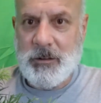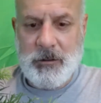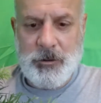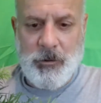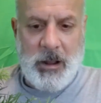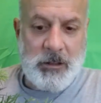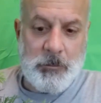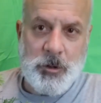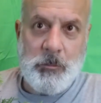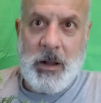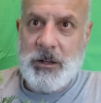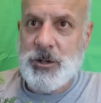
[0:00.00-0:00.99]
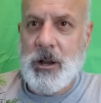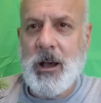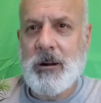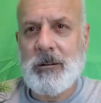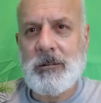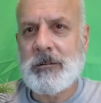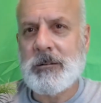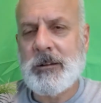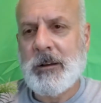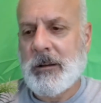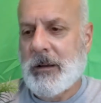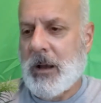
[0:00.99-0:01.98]
direct them to my channel.
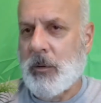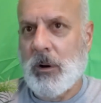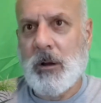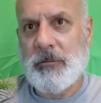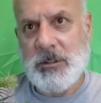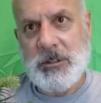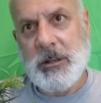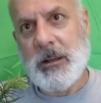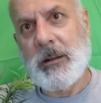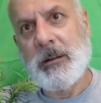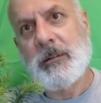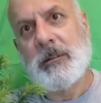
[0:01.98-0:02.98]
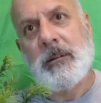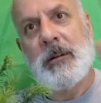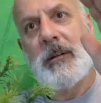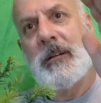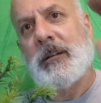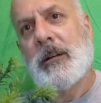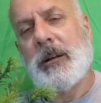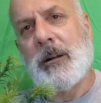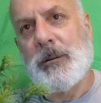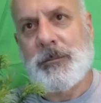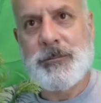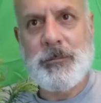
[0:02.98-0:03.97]
I would love to see, you
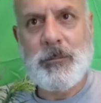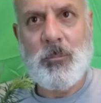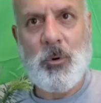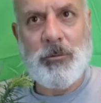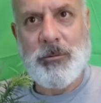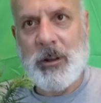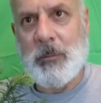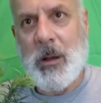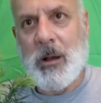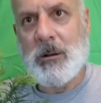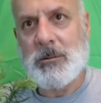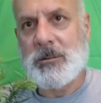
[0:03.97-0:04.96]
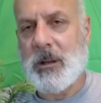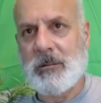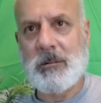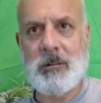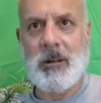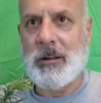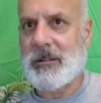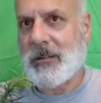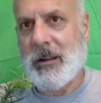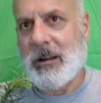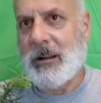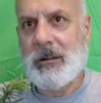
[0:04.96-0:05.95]
know, more females. I'd like
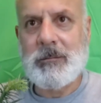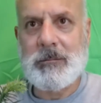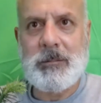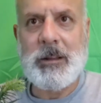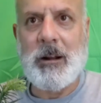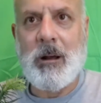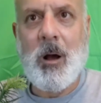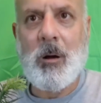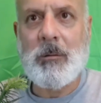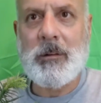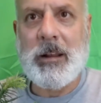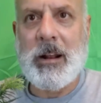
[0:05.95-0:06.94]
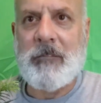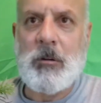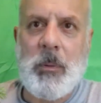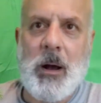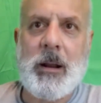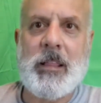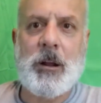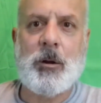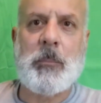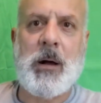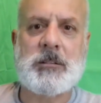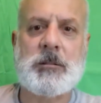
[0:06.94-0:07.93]
to, you know, help get everybody that
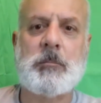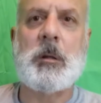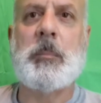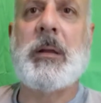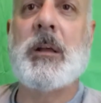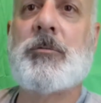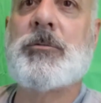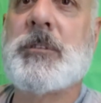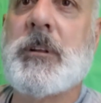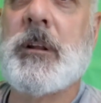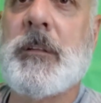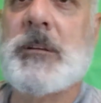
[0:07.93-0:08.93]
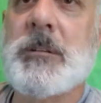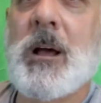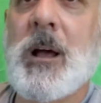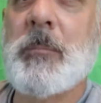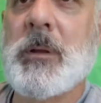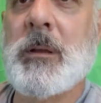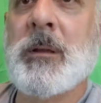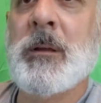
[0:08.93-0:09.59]
could possibly be interested in this hobby.